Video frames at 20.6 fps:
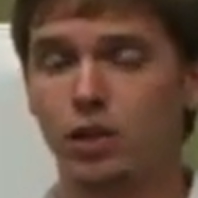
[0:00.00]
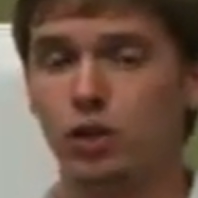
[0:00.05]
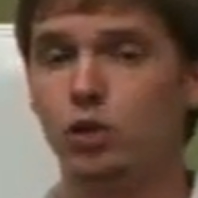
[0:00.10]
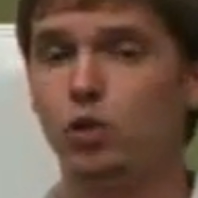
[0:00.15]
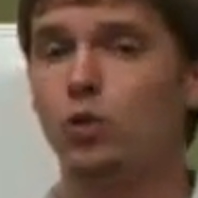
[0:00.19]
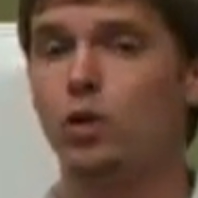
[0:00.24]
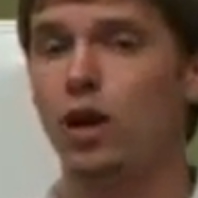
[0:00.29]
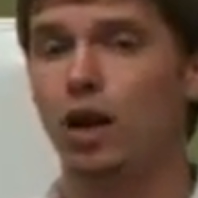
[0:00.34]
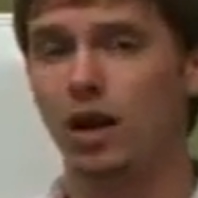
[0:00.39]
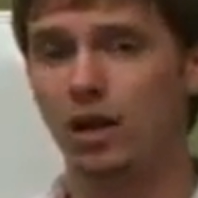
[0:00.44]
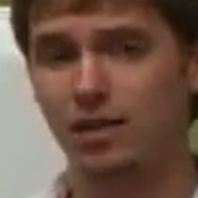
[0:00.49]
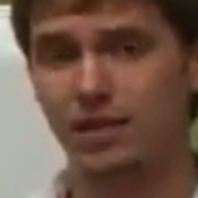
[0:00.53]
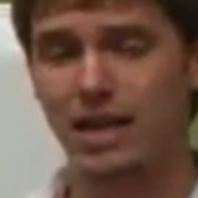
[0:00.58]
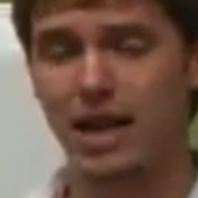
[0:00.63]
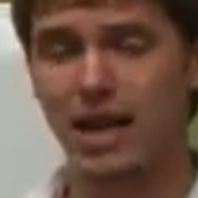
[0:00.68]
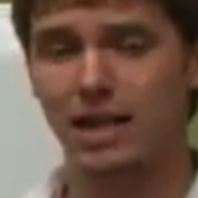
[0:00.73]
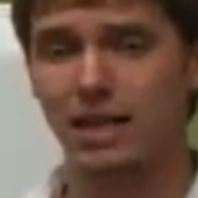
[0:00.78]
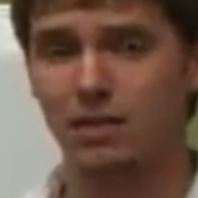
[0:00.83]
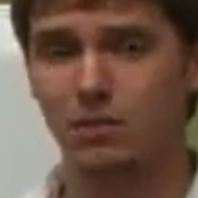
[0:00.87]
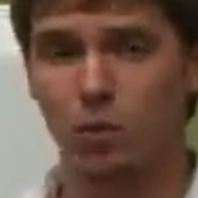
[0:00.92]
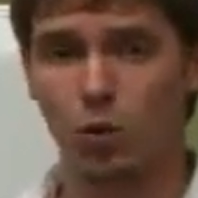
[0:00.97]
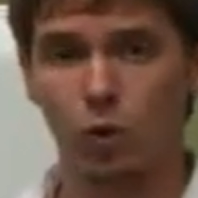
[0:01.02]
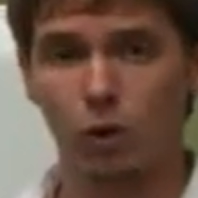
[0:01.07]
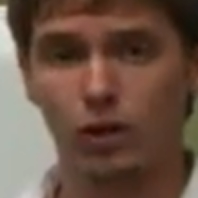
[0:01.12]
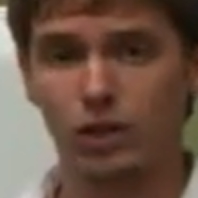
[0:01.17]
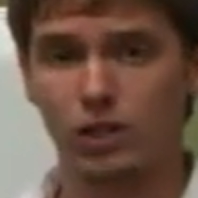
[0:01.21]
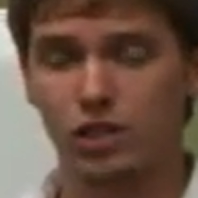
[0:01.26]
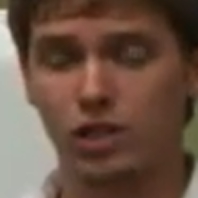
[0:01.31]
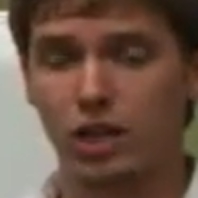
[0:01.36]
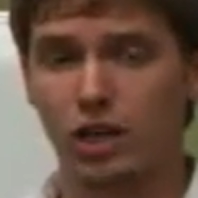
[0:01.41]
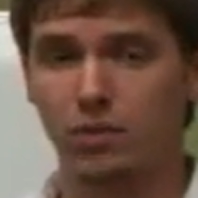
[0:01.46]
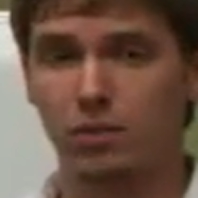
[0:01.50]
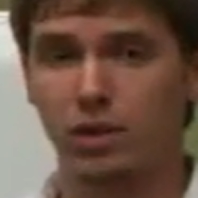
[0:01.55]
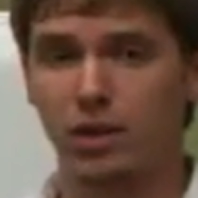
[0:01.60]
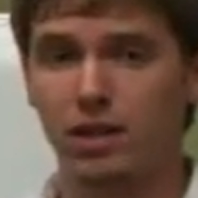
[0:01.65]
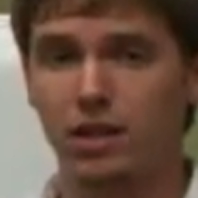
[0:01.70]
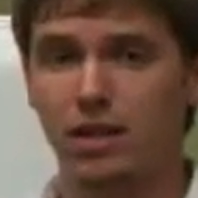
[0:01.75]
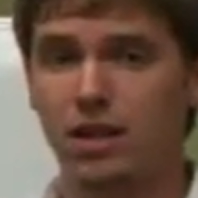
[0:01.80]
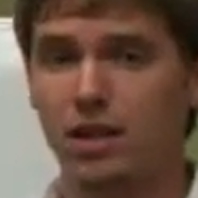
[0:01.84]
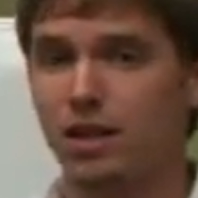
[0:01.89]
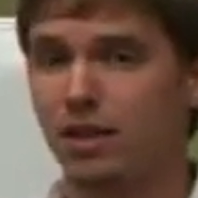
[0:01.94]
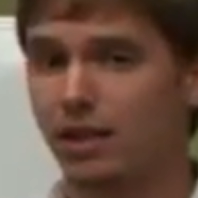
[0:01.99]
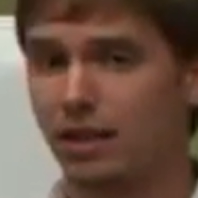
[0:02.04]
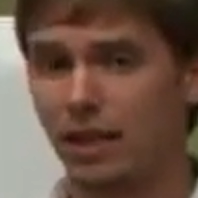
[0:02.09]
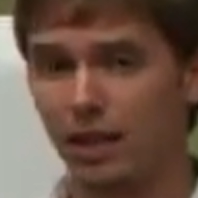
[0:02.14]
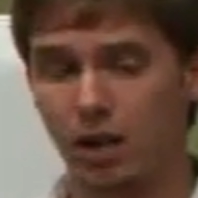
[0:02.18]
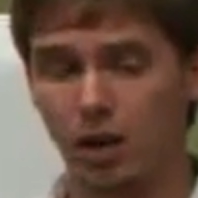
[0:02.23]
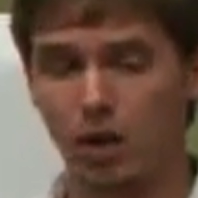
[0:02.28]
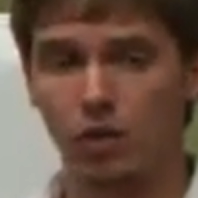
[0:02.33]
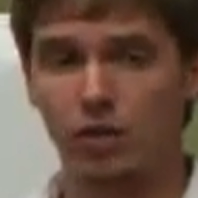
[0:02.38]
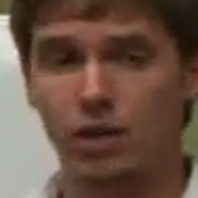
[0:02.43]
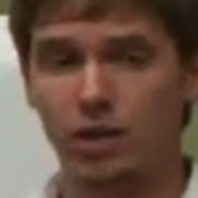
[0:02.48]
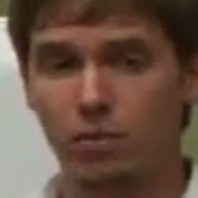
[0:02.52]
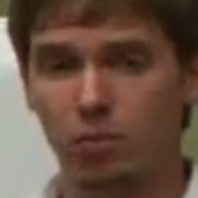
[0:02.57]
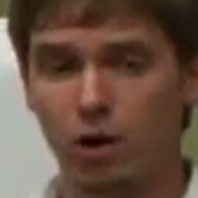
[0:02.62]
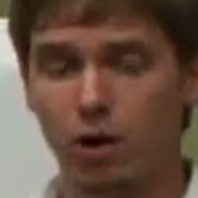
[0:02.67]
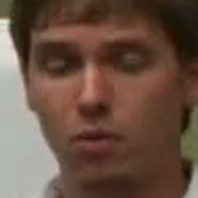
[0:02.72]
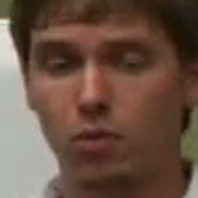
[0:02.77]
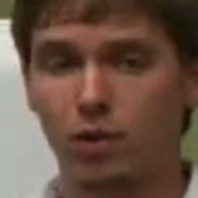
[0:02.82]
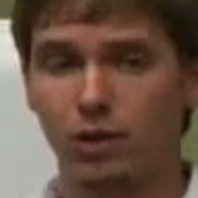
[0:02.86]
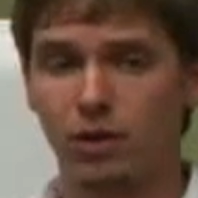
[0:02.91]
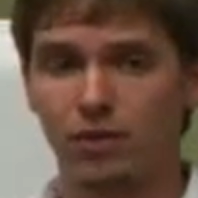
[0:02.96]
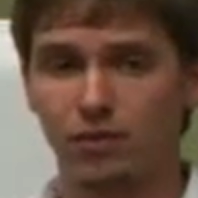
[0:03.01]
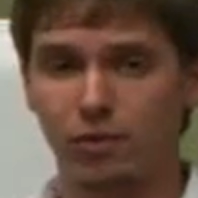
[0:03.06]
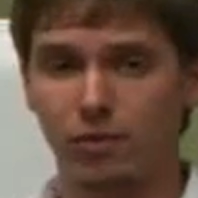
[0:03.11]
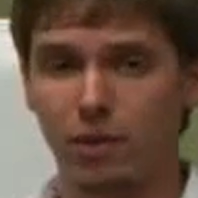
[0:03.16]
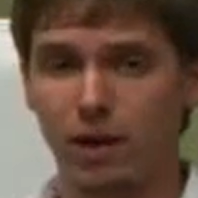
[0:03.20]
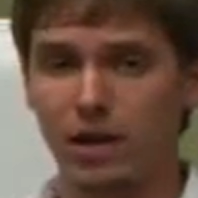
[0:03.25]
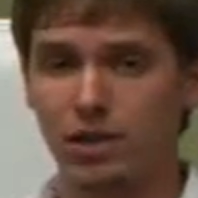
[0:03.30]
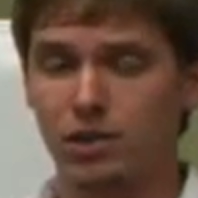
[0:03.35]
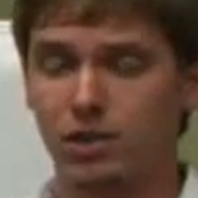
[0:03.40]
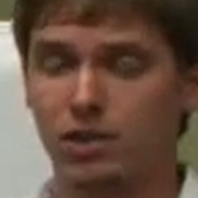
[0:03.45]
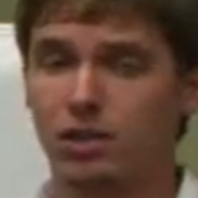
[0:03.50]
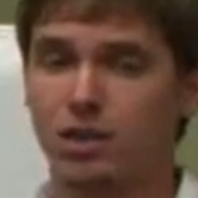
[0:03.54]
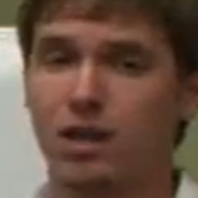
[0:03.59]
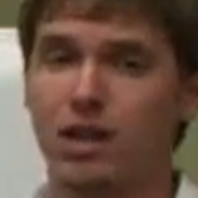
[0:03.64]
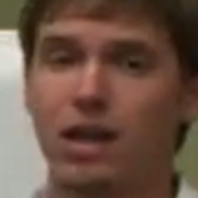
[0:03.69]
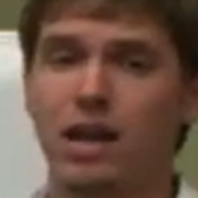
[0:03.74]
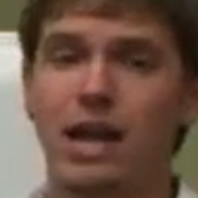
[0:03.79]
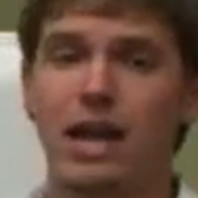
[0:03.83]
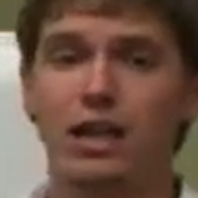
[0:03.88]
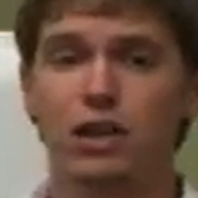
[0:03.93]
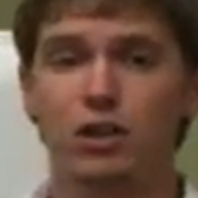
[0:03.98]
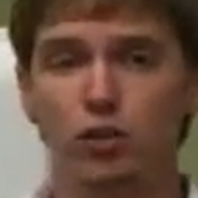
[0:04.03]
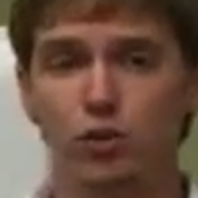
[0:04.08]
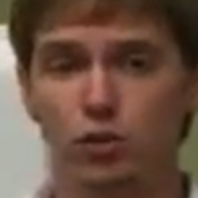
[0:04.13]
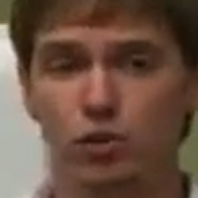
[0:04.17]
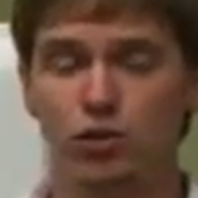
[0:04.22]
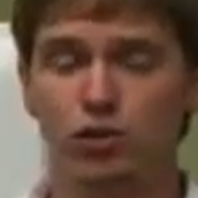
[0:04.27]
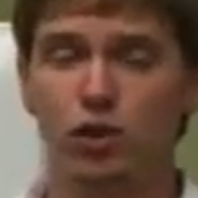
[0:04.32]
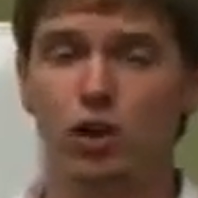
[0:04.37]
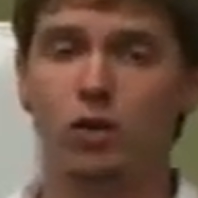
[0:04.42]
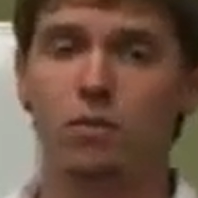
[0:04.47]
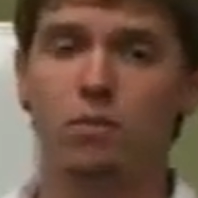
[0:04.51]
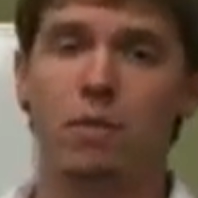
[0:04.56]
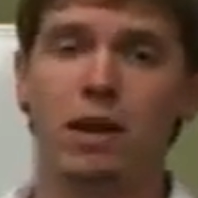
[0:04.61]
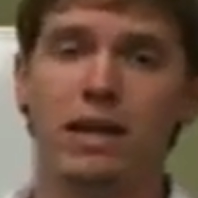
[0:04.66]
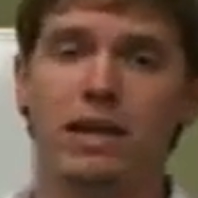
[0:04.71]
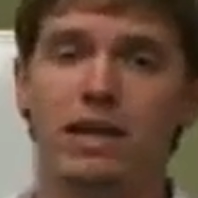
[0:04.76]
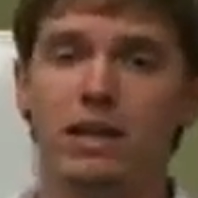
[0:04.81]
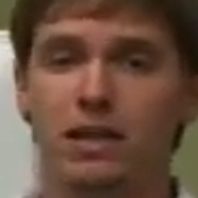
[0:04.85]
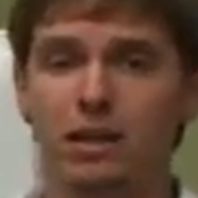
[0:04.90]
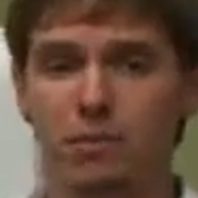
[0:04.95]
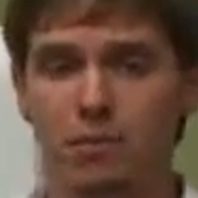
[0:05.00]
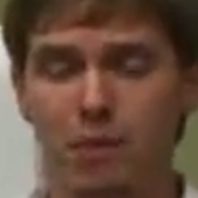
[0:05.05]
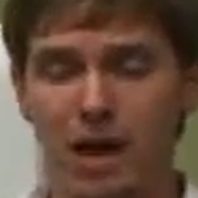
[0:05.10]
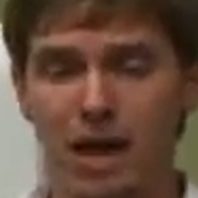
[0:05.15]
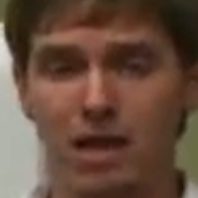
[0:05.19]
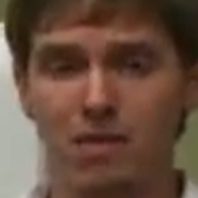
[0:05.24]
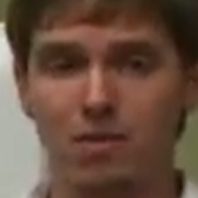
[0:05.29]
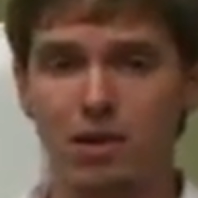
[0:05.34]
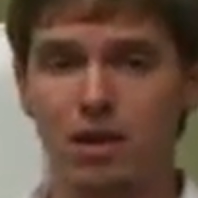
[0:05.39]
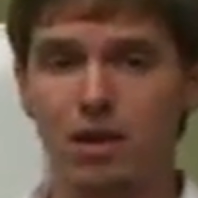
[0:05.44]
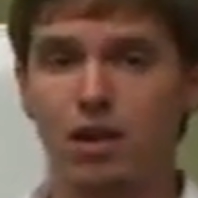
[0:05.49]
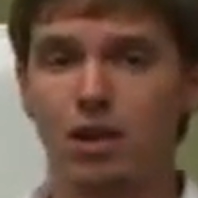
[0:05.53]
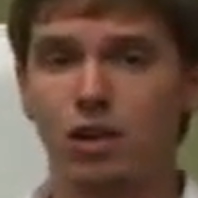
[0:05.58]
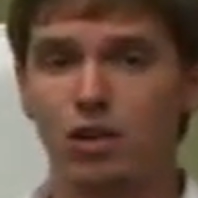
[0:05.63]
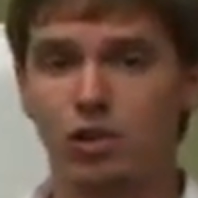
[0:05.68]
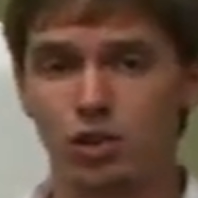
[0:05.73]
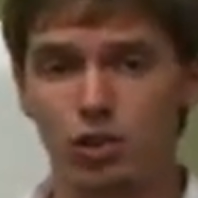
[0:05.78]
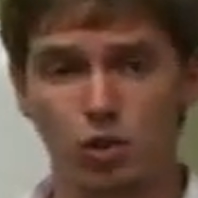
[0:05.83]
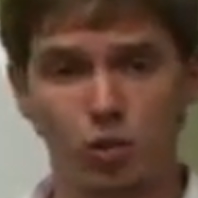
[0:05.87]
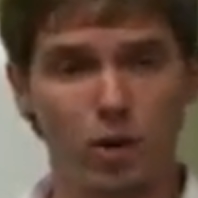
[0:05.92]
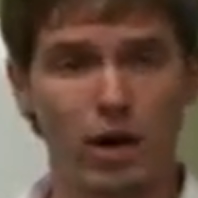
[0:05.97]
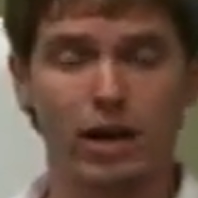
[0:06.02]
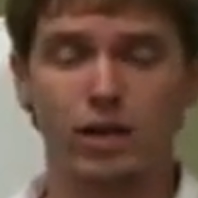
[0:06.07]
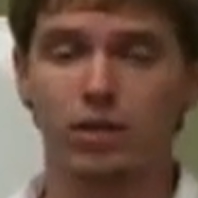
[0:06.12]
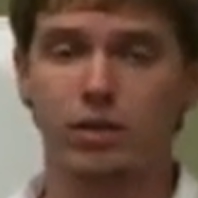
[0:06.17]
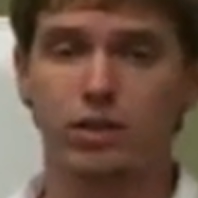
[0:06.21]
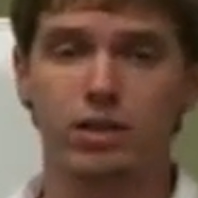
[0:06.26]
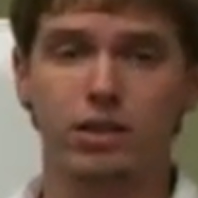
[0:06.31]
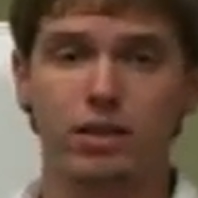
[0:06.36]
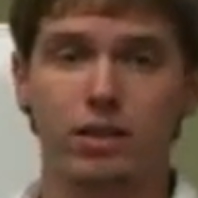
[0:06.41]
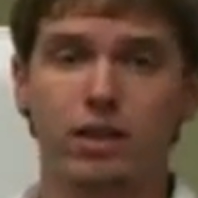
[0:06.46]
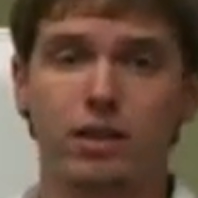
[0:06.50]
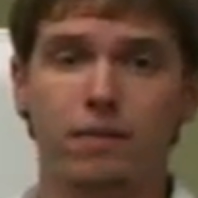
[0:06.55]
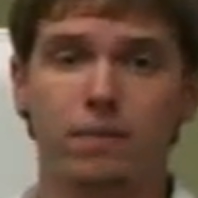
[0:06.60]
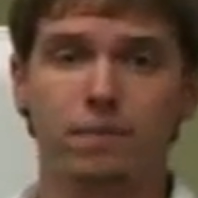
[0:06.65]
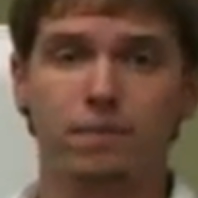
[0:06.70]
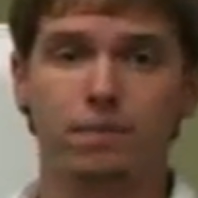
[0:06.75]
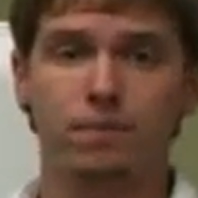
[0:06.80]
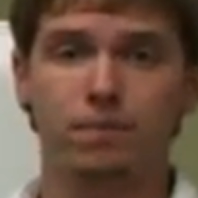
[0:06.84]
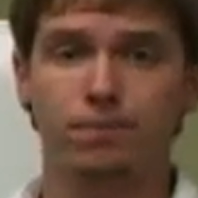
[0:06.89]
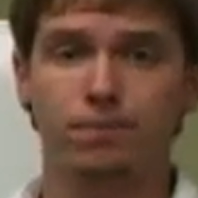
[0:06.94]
you contact the mortgage company, get all the appropriate information, and you start making the payment directly to them.